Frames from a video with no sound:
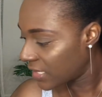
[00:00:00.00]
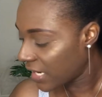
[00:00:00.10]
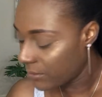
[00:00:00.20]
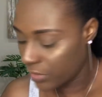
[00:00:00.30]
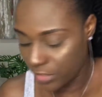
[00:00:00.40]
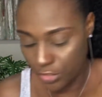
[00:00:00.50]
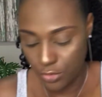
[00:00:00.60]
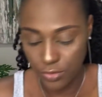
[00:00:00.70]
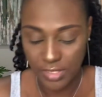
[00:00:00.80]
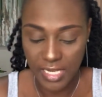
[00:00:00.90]
I'm going to
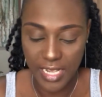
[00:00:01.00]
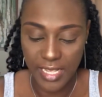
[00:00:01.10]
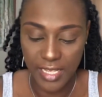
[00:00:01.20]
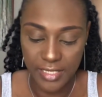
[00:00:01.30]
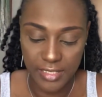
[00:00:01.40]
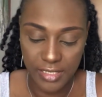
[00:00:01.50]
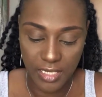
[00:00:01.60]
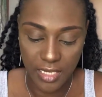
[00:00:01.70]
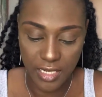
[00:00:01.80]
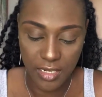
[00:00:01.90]
use is
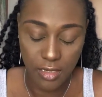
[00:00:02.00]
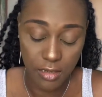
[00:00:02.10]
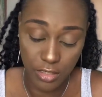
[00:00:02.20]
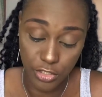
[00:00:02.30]
the